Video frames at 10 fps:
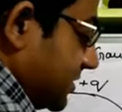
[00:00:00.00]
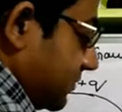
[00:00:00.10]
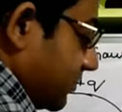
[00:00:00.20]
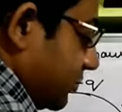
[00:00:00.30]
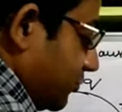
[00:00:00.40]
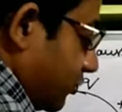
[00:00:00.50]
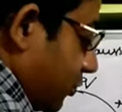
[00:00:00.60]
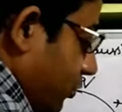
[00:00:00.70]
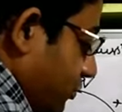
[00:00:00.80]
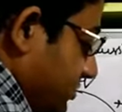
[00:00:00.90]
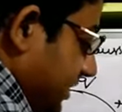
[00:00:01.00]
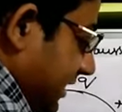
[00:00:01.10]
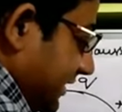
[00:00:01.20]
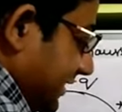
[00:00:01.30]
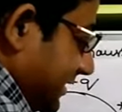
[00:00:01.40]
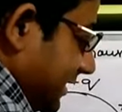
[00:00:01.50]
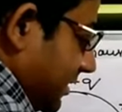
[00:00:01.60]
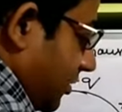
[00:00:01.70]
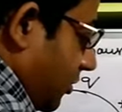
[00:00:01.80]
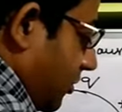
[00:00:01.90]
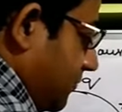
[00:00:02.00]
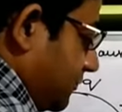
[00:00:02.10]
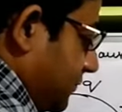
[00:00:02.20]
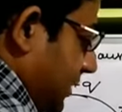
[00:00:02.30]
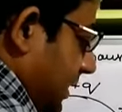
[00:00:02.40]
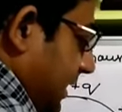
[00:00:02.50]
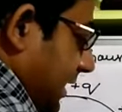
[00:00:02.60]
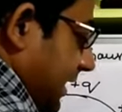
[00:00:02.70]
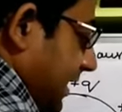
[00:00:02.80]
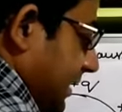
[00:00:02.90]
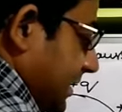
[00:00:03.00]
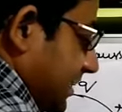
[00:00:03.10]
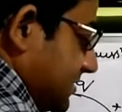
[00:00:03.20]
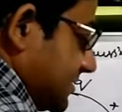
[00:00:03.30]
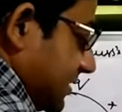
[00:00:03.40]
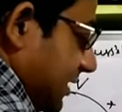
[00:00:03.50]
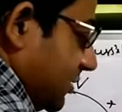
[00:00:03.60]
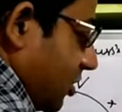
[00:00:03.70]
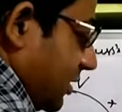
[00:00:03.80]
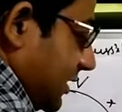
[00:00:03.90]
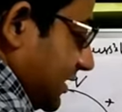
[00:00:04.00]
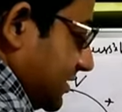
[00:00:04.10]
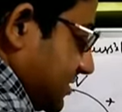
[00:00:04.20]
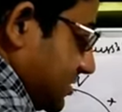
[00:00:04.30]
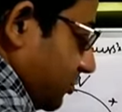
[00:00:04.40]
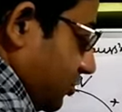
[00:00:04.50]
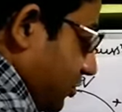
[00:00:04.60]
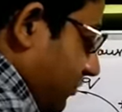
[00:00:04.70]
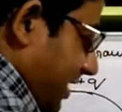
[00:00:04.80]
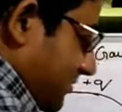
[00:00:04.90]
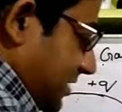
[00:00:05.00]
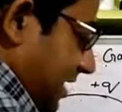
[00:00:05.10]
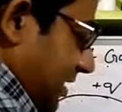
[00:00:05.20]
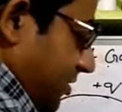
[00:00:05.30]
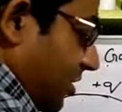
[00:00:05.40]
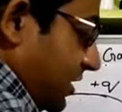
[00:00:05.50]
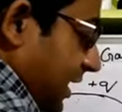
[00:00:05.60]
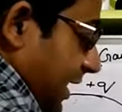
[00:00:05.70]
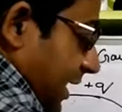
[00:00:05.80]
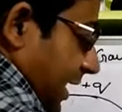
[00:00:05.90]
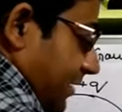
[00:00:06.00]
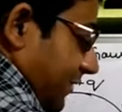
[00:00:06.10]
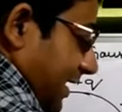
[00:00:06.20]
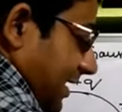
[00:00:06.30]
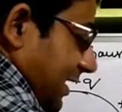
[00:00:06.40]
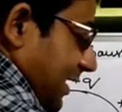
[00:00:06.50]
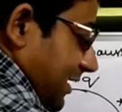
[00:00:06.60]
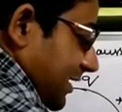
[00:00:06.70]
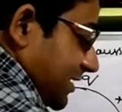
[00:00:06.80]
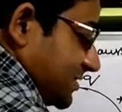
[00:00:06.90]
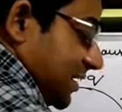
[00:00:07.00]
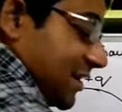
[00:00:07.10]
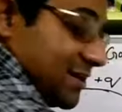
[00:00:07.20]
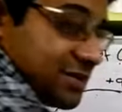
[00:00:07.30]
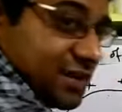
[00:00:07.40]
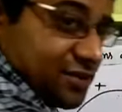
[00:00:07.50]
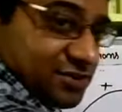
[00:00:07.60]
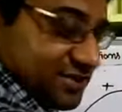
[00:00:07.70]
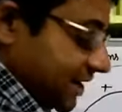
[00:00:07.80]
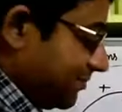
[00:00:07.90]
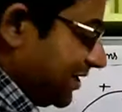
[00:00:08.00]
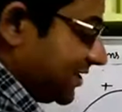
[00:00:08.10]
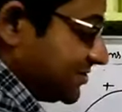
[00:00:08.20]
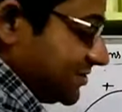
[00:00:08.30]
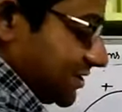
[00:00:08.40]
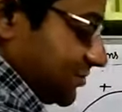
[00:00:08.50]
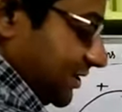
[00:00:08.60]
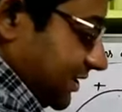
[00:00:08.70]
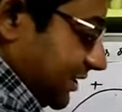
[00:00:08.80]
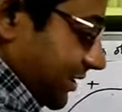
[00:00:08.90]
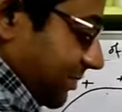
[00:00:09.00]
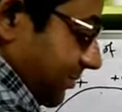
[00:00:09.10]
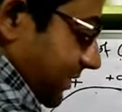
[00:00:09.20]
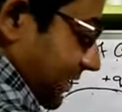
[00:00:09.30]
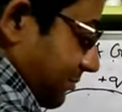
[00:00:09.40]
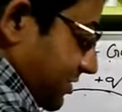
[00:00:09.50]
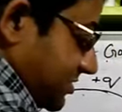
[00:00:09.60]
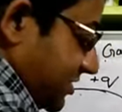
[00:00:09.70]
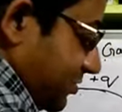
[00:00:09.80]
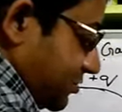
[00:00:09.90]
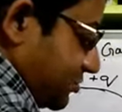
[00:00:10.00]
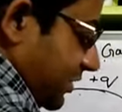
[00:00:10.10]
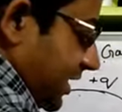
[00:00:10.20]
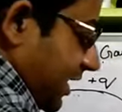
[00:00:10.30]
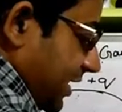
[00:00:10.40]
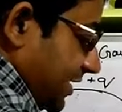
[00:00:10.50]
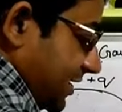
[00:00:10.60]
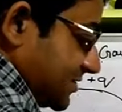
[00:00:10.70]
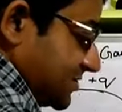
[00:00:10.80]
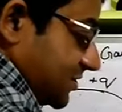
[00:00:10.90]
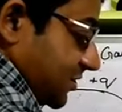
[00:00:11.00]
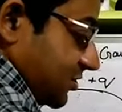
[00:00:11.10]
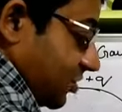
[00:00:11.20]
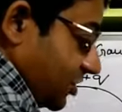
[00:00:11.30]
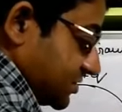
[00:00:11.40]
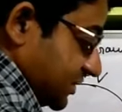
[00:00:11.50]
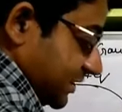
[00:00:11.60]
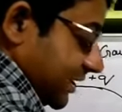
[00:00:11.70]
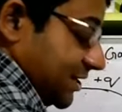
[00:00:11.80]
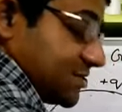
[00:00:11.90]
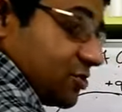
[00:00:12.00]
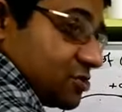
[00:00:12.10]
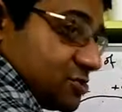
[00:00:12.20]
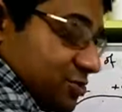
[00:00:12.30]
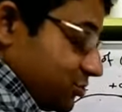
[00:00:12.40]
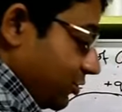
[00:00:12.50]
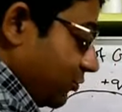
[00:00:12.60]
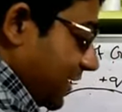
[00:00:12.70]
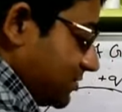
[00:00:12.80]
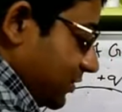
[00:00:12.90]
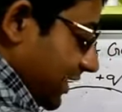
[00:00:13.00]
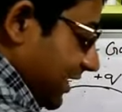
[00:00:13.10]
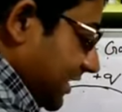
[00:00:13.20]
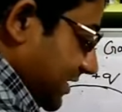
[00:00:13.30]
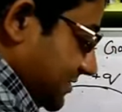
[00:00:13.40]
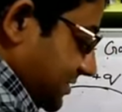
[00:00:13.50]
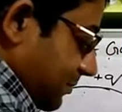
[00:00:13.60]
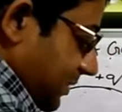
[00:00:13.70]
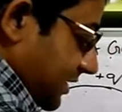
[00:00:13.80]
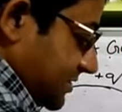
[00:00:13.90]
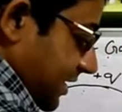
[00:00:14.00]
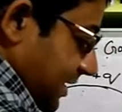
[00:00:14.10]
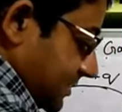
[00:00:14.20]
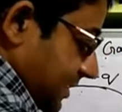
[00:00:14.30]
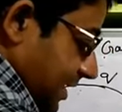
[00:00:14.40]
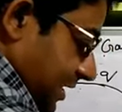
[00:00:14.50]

equal to closed integral of E dot ds is equal to q by epsilon naught, and why E ds are along the same direction, that's why theta between them is 0. So E ds cos theta is cos 0 is equal to 1. So E ds simply second,